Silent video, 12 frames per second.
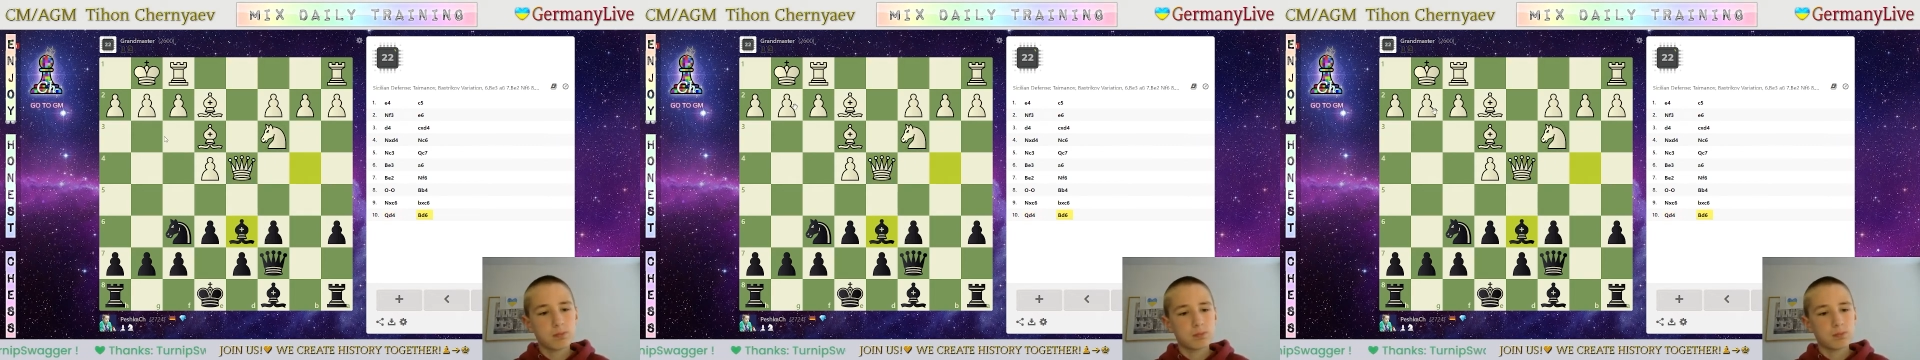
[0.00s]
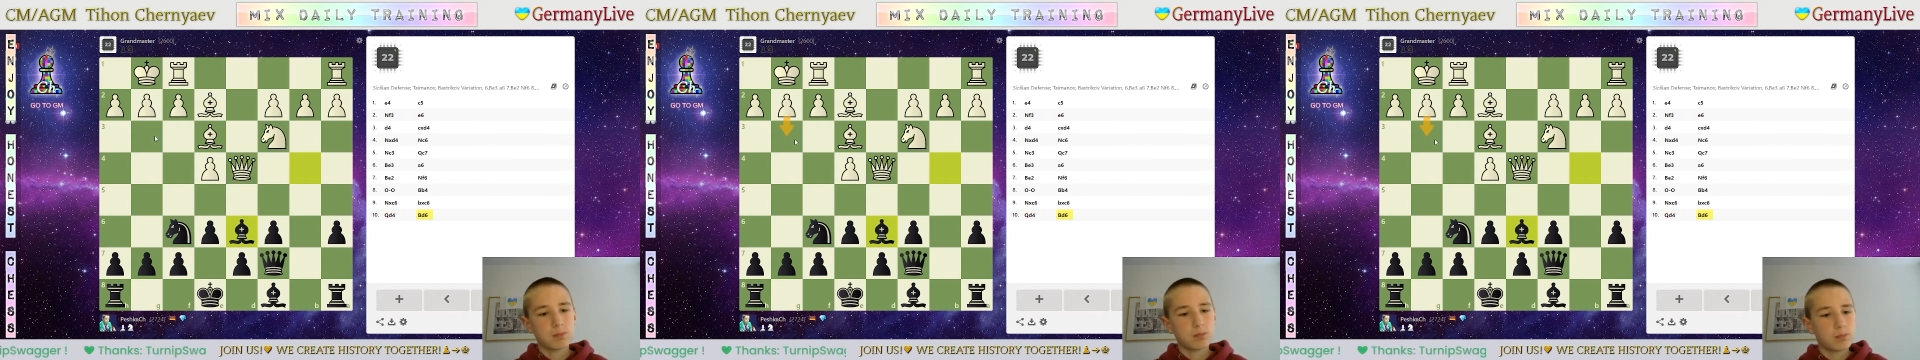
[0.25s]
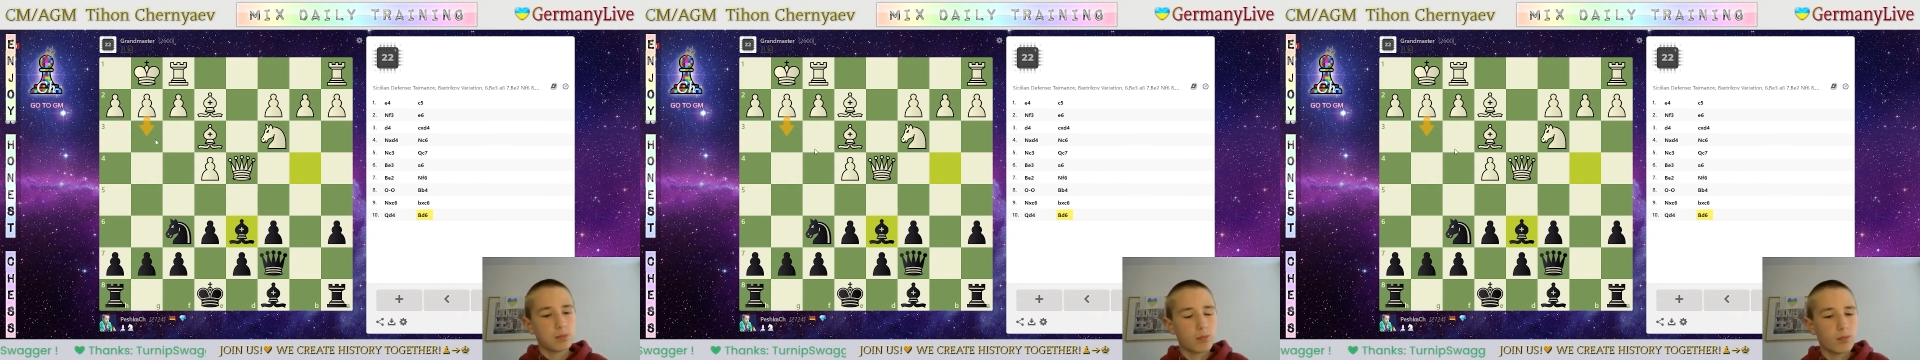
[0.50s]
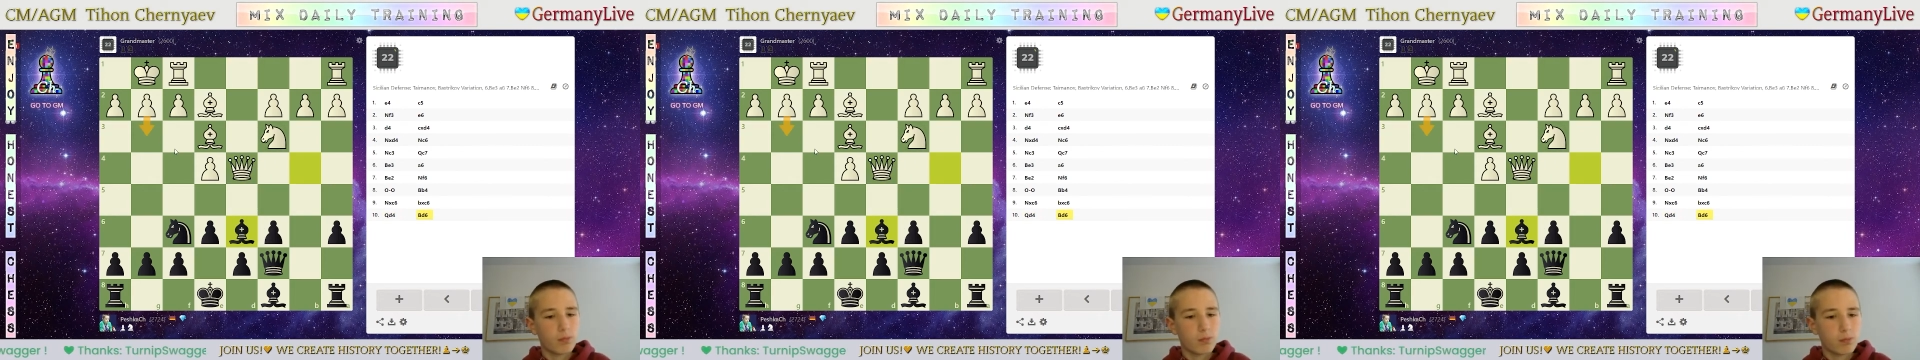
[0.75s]

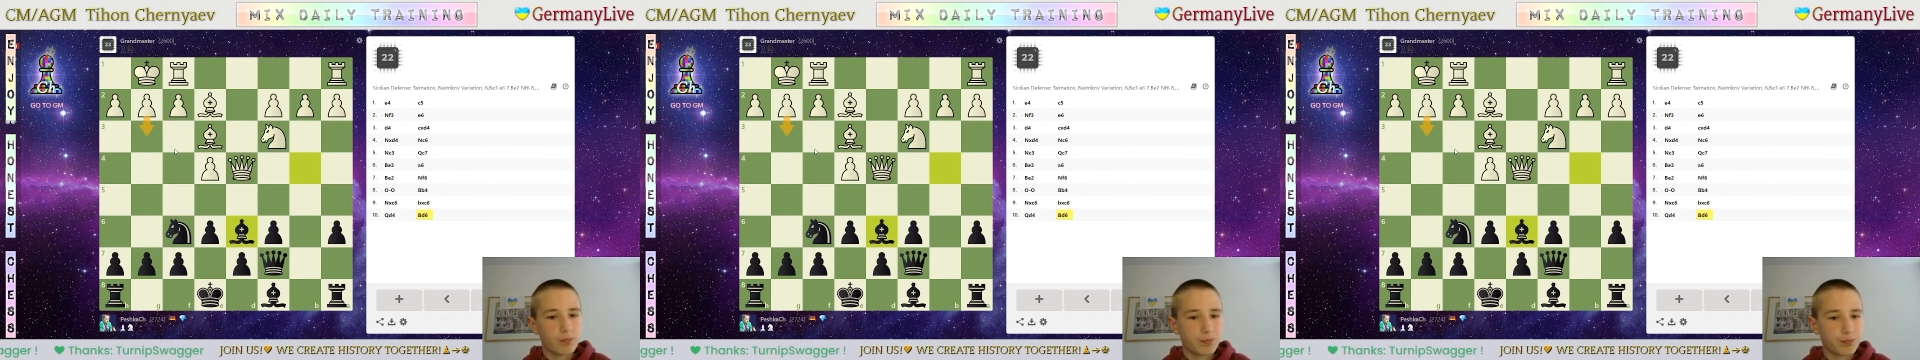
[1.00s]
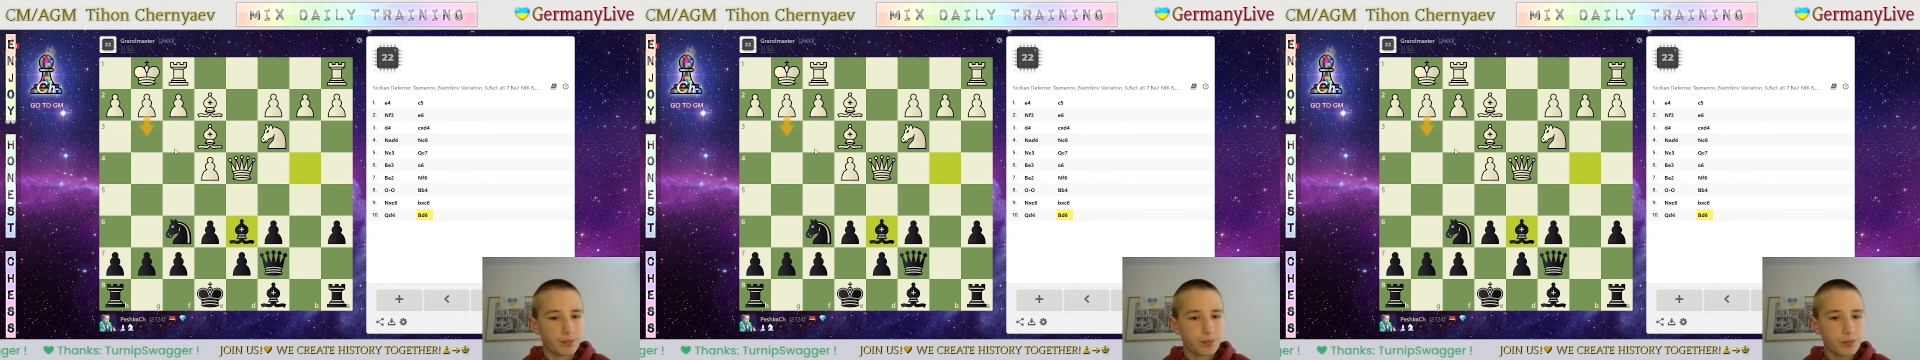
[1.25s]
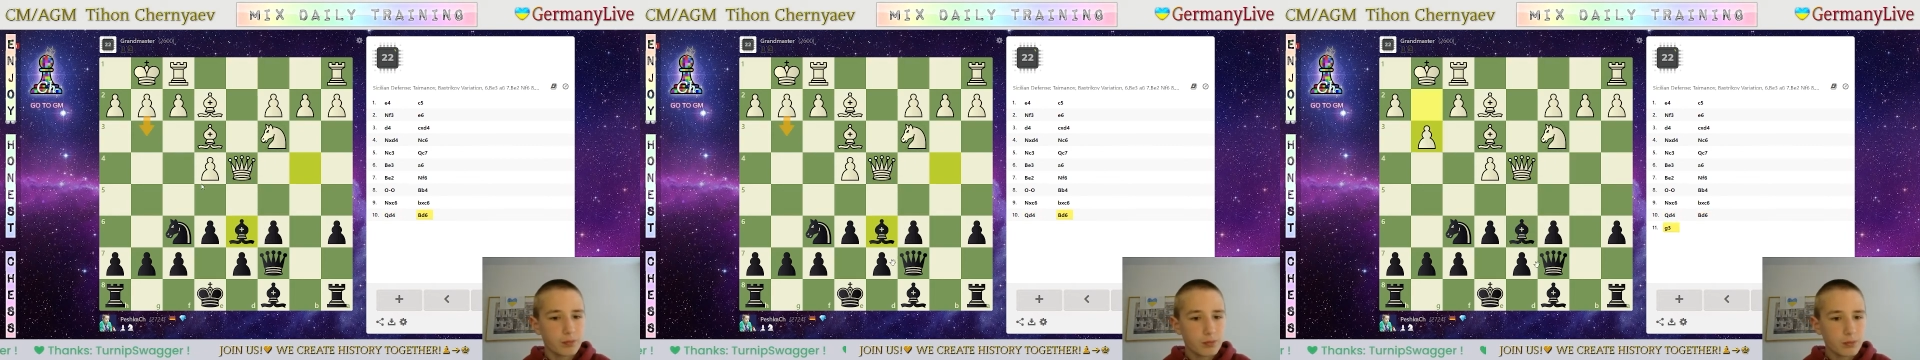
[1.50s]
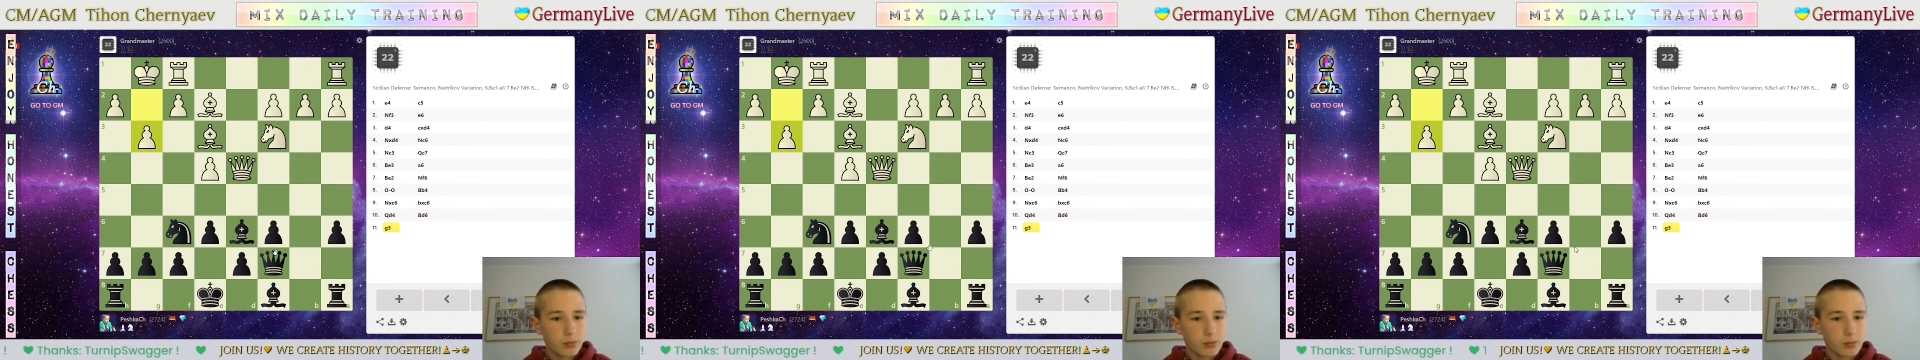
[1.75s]

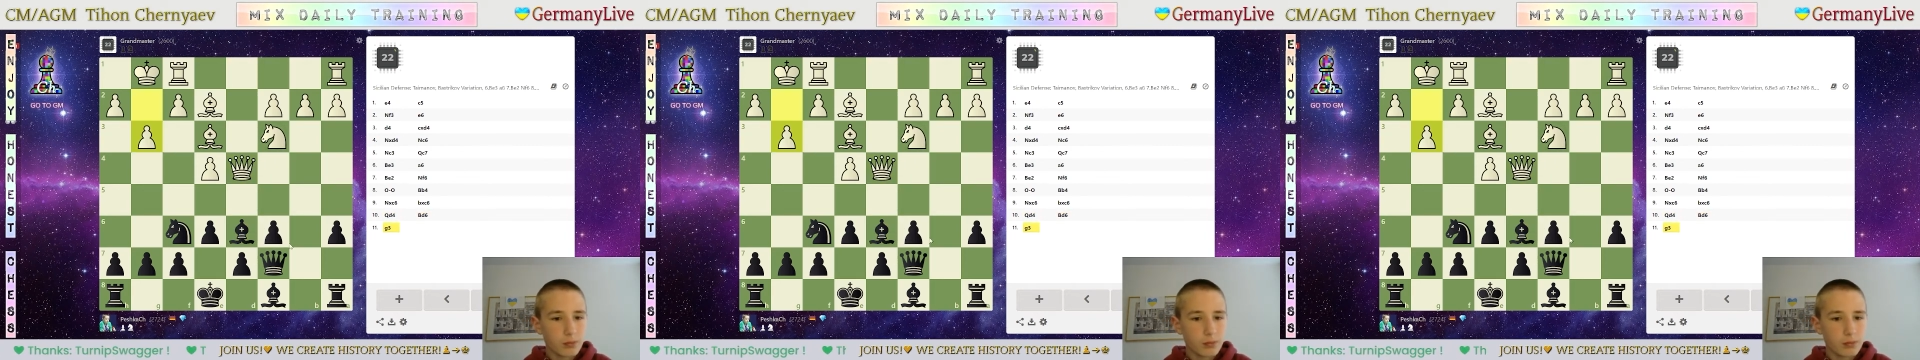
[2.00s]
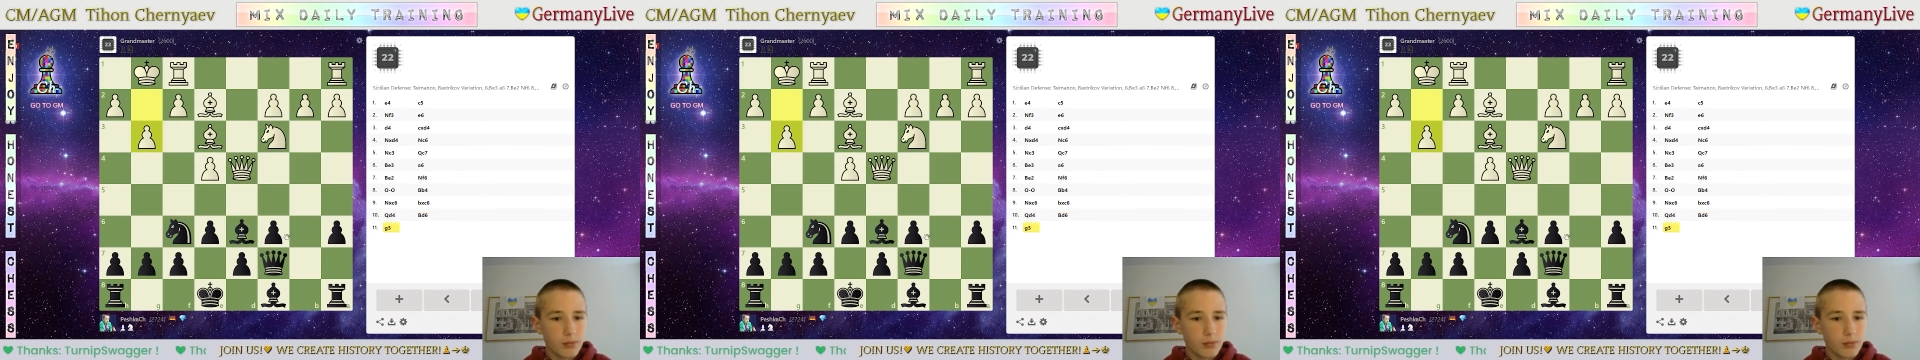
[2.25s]
Nothing is said.